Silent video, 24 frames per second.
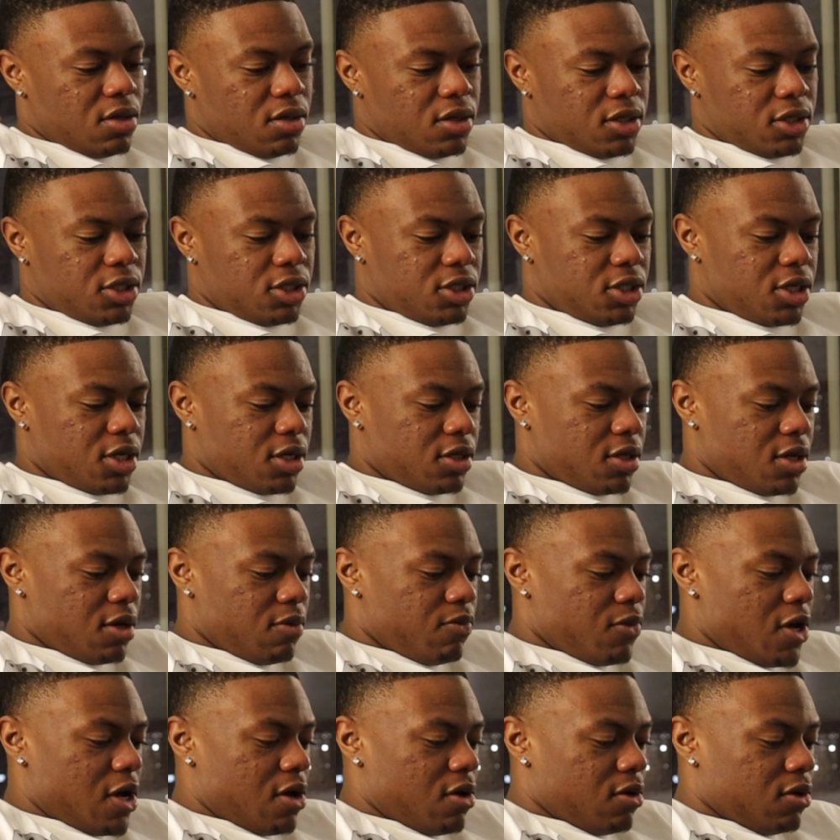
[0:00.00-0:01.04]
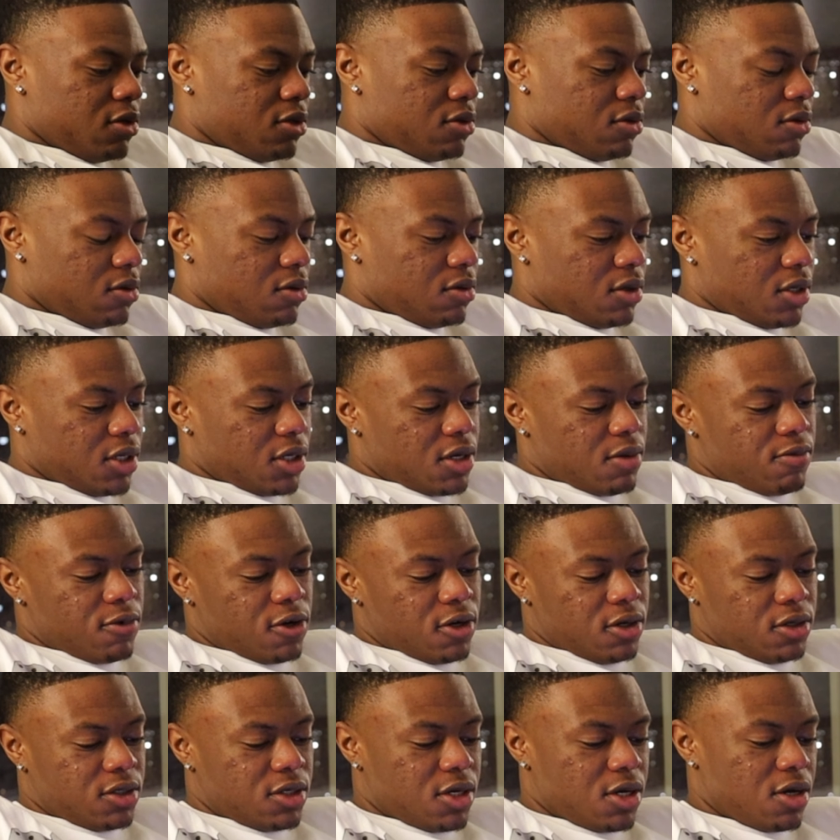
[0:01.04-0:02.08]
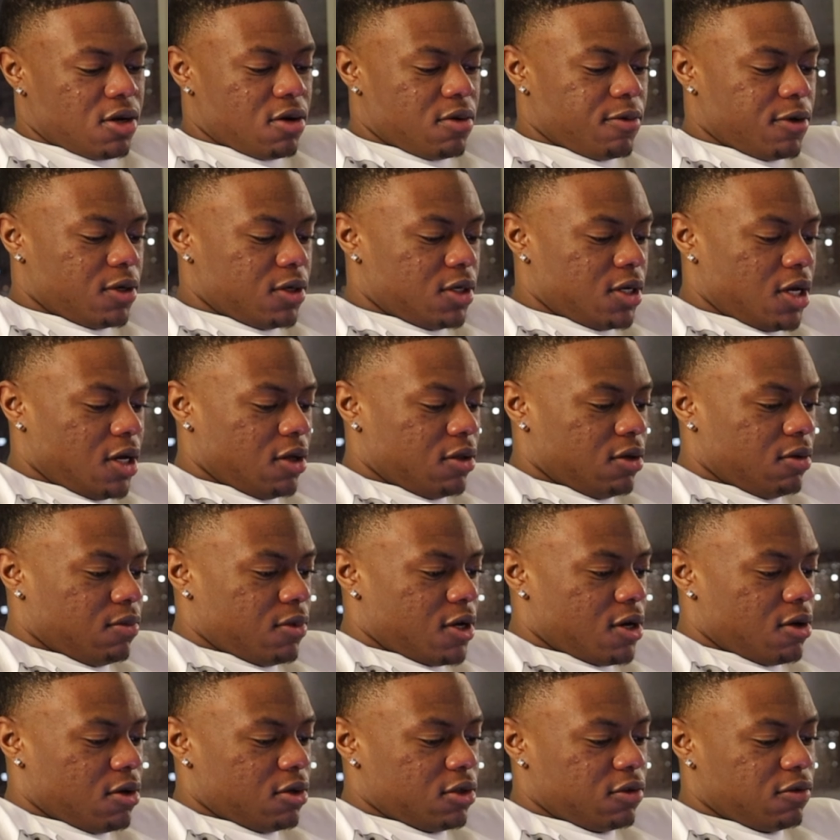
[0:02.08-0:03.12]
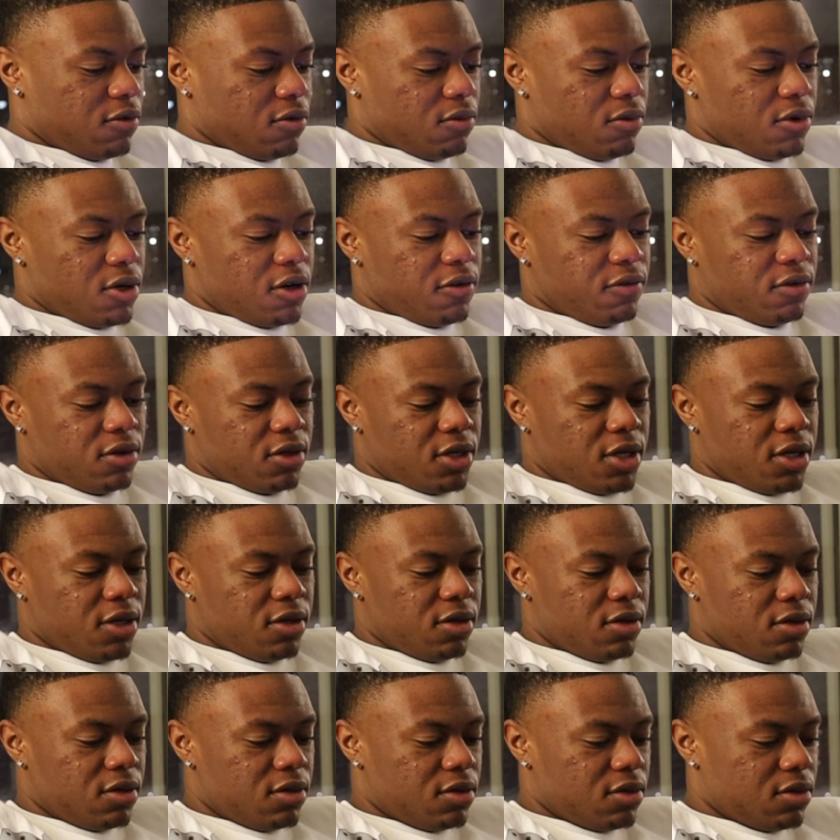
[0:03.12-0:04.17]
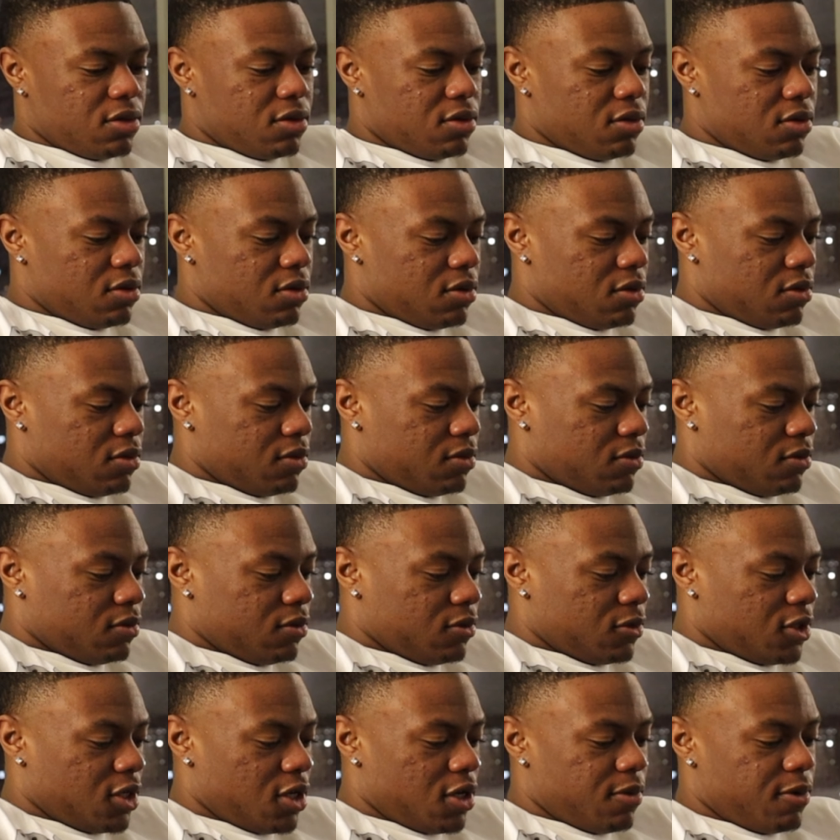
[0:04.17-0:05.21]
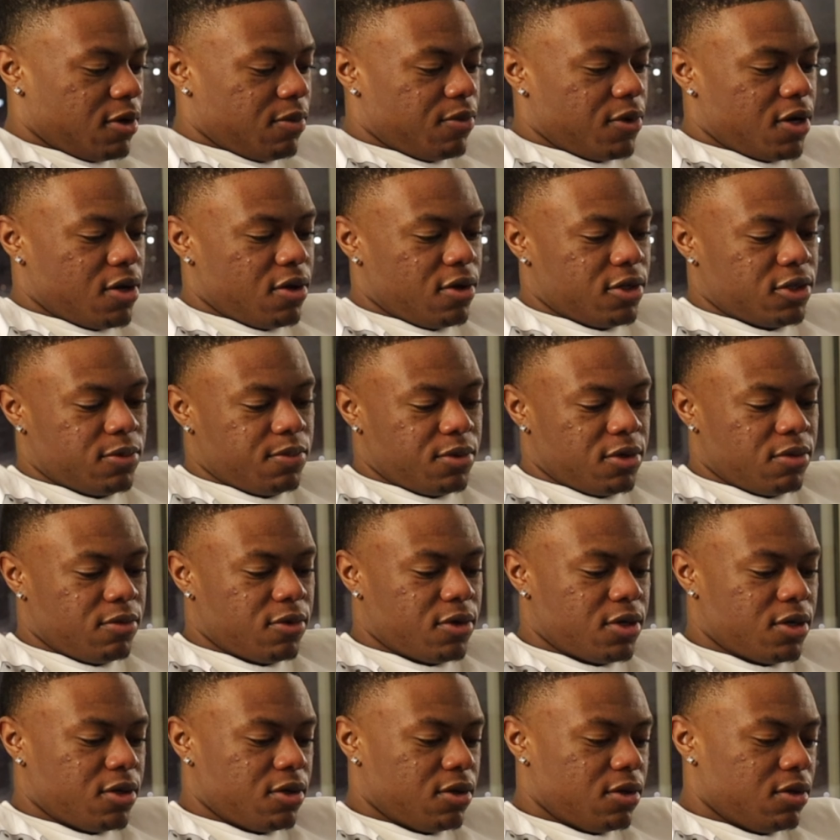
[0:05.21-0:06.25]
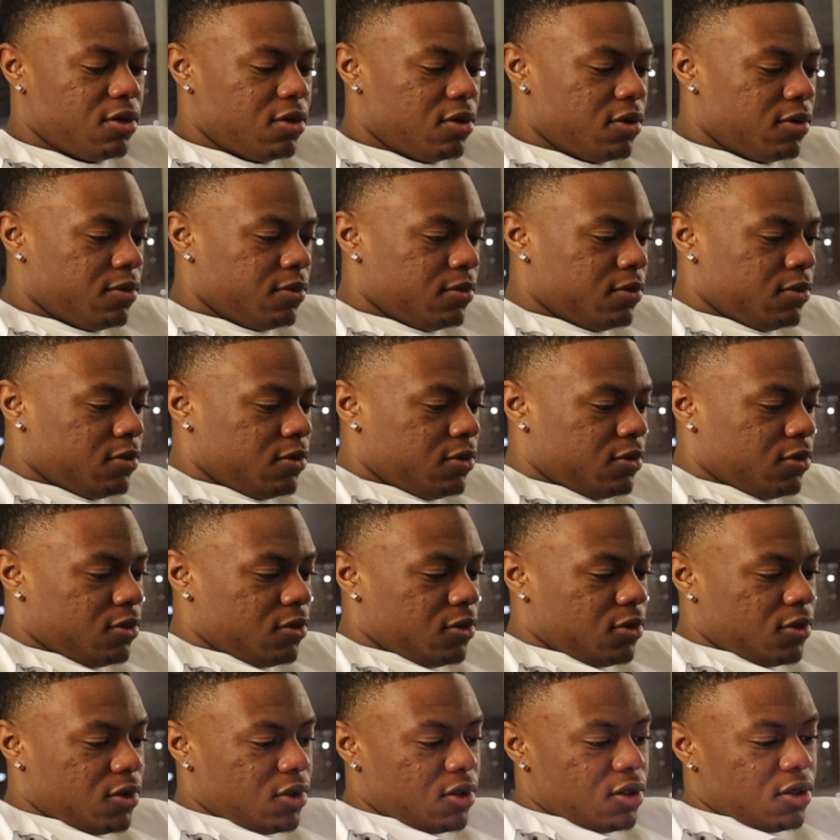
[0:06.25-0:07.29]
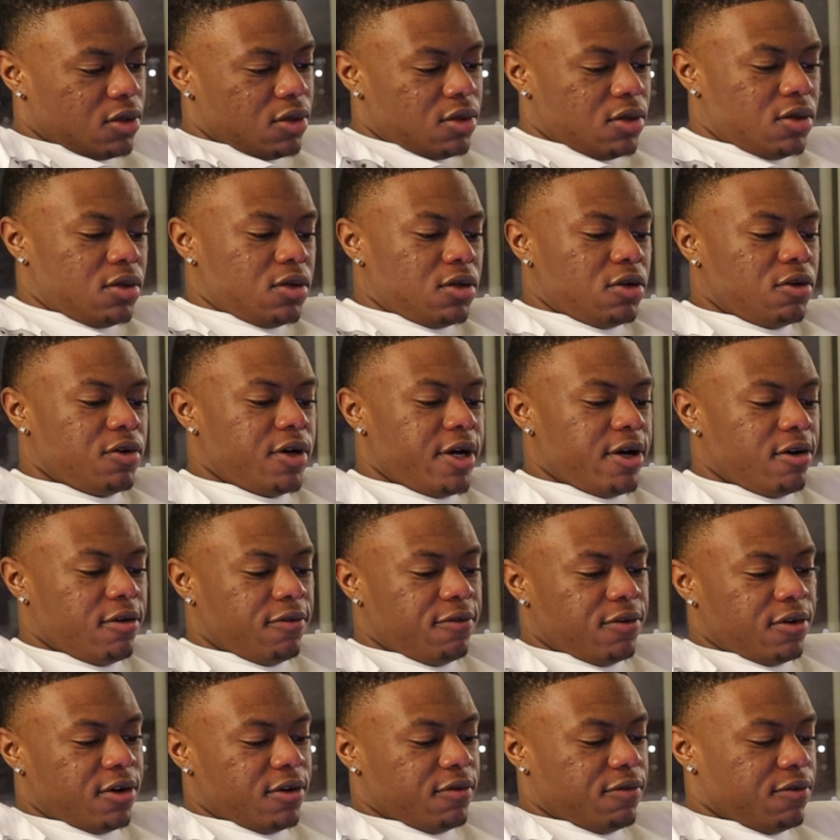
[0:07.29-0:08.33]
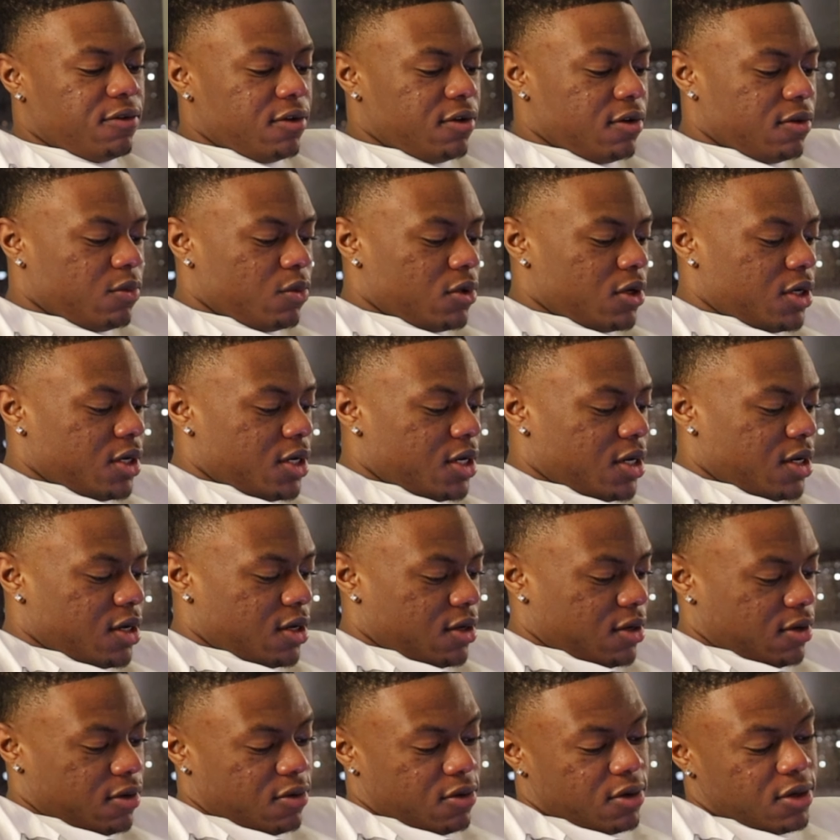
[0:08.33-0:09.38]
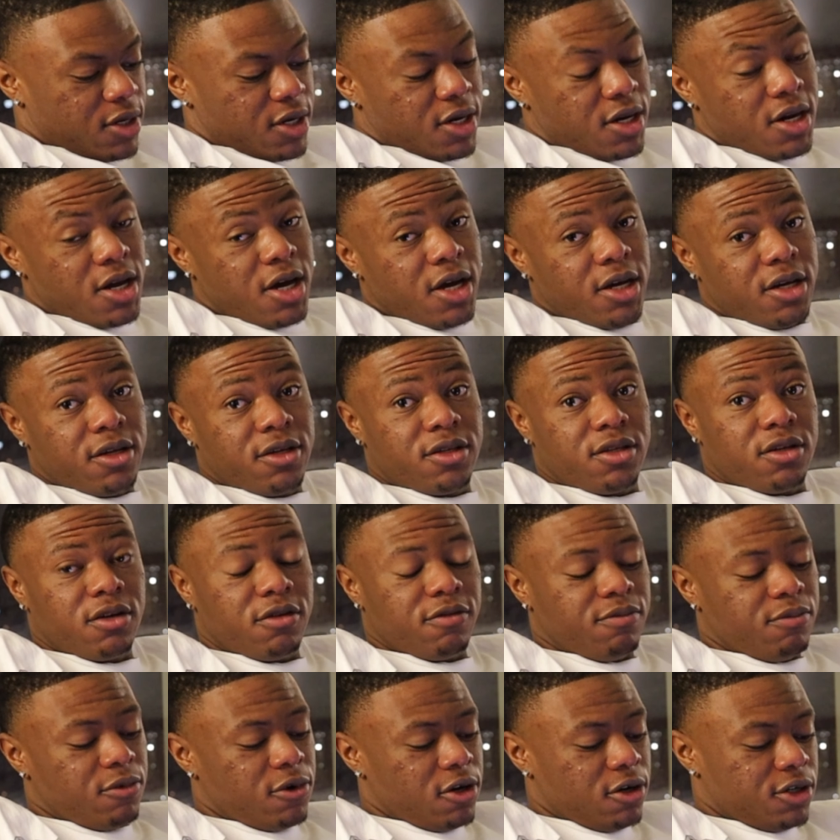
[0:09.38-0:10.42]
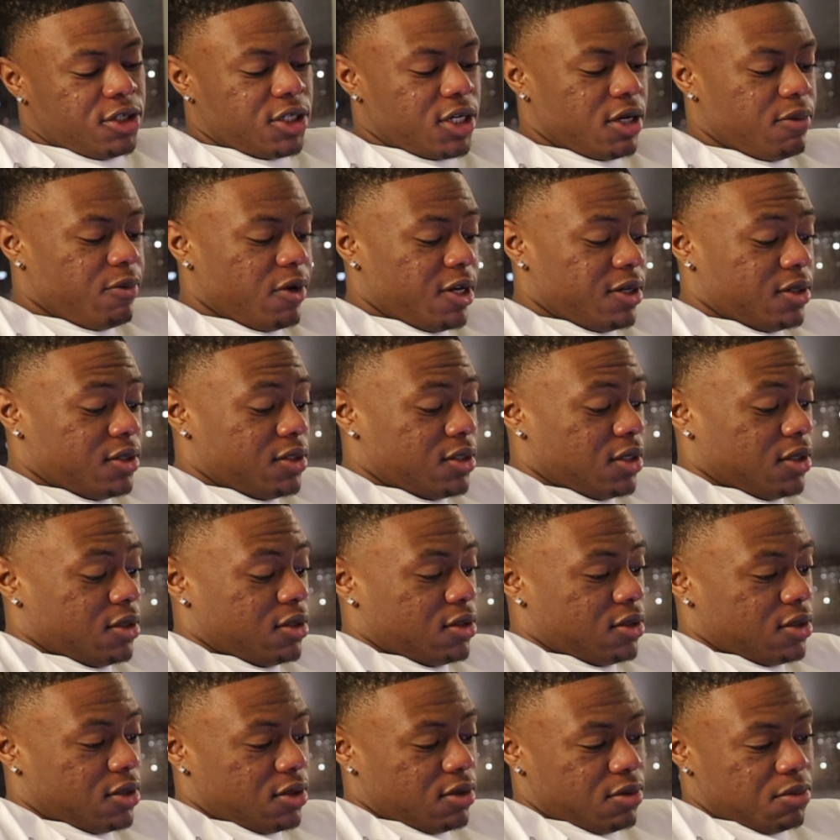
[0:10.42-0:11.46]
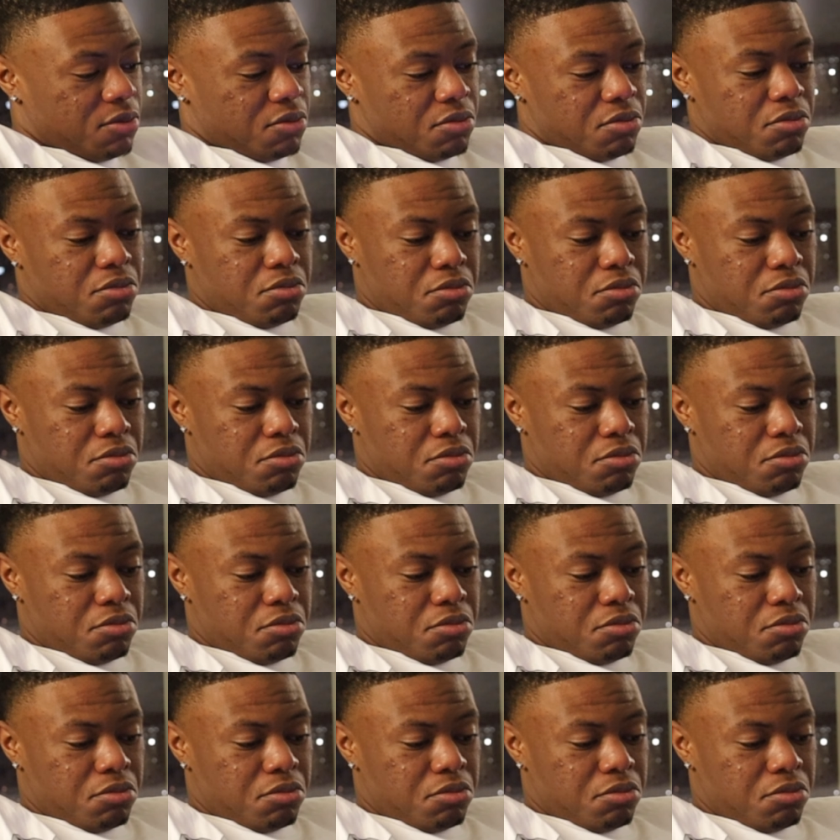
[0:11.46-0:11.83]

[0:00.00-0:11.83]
Let's check that balance real quick. I'm gonna tell y'all my daily balance or whatever day it is. I don't have my balance, but my creator fund for one day. On the 9th of March, I made six cents.